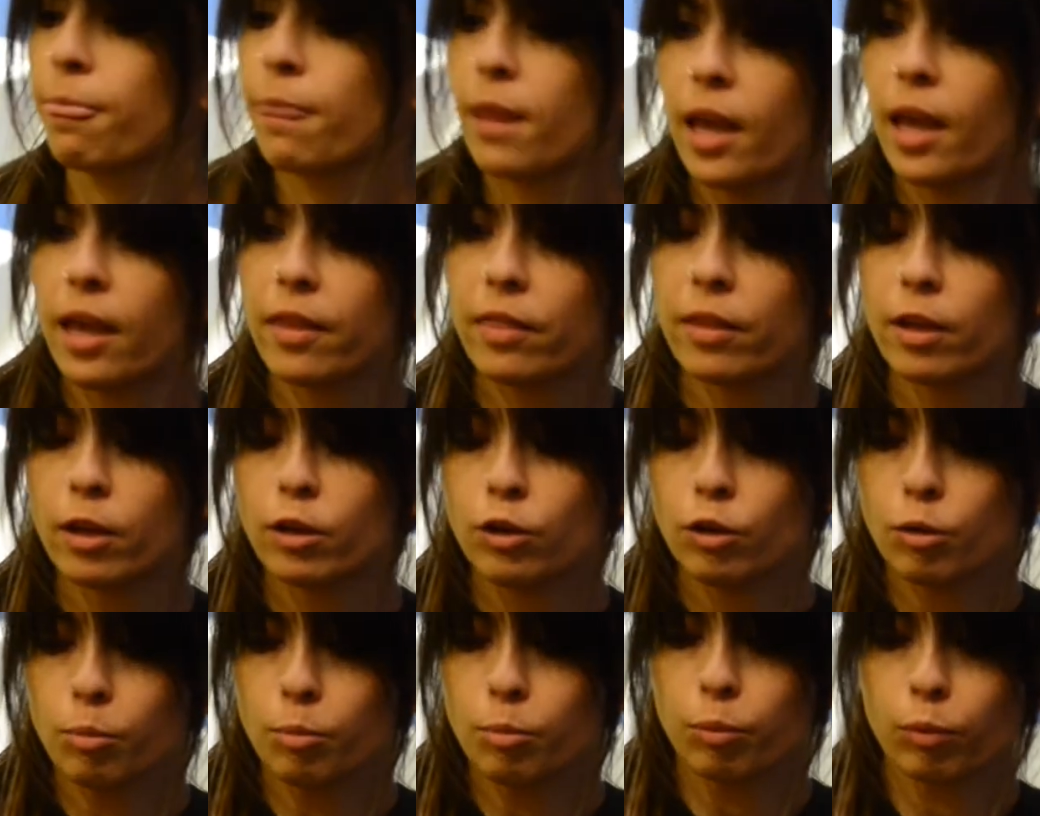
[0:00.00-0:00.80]
and then
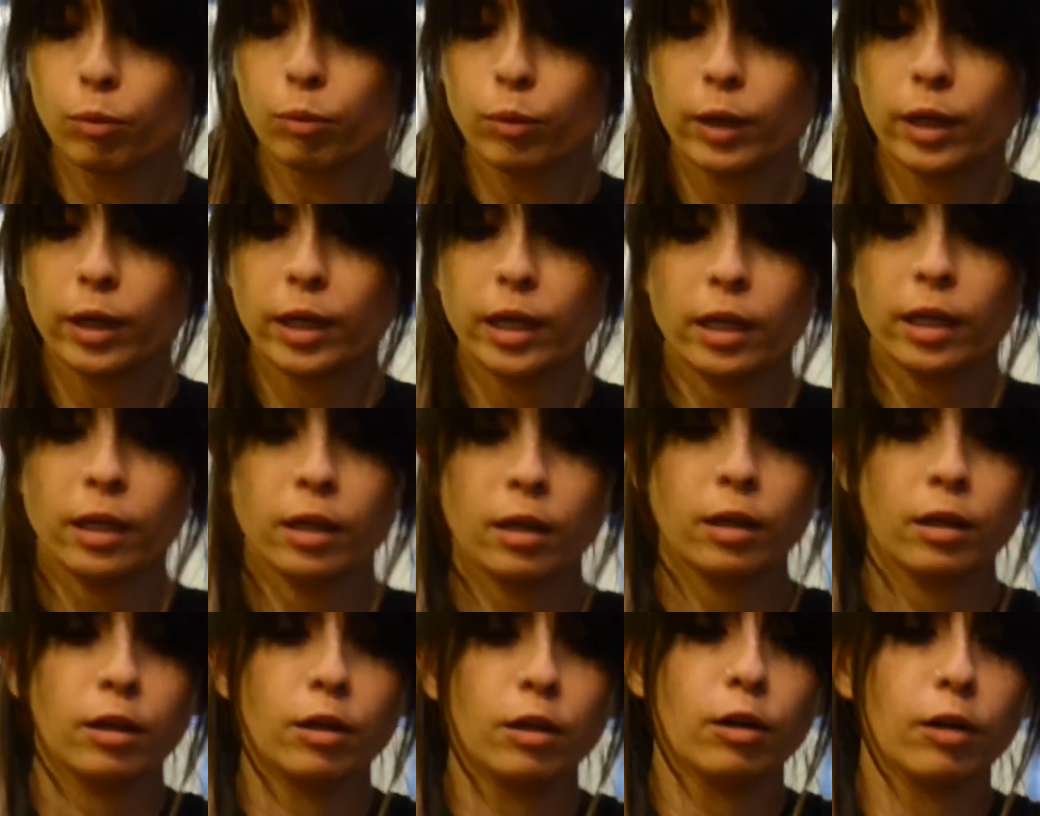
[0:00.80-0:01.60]
you
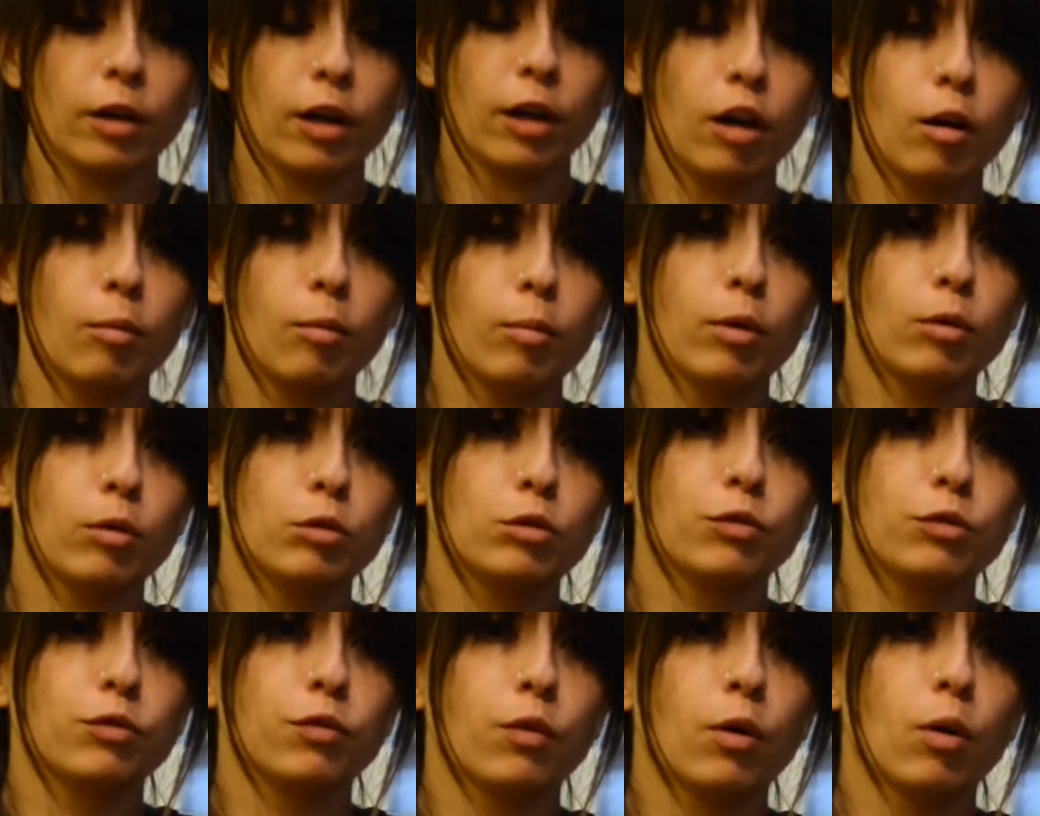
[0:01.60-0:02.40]
bring your elbows
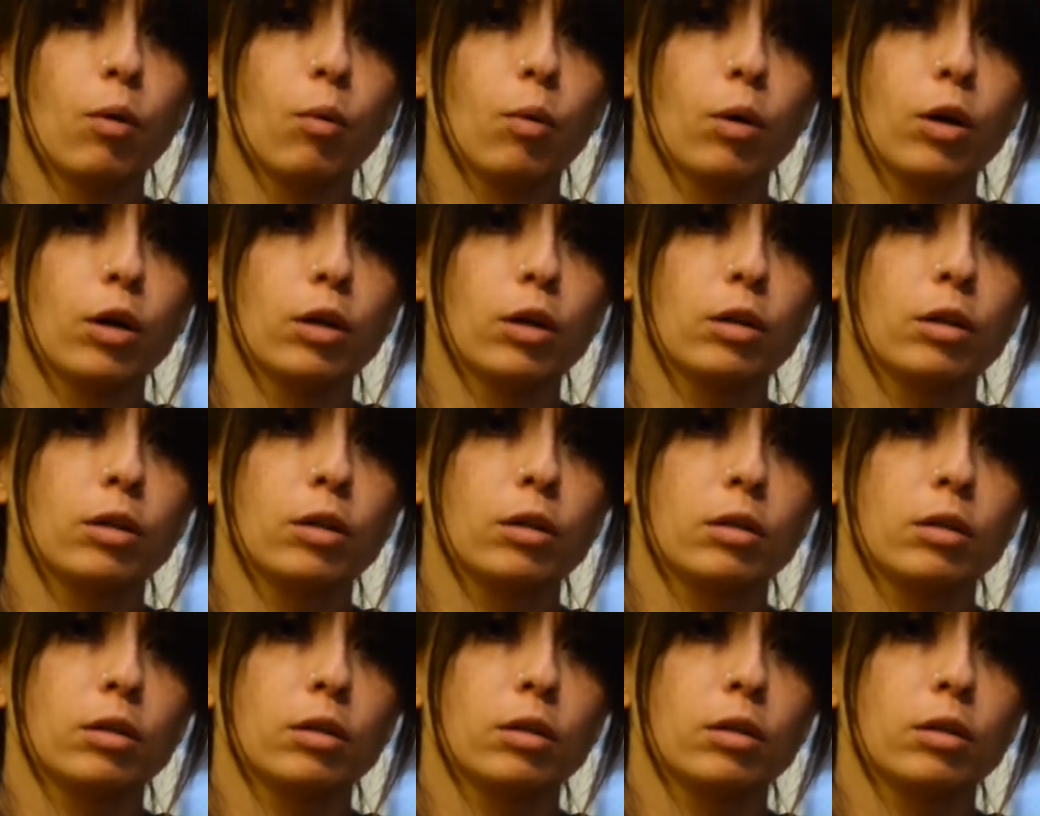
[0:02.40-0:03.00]
forward.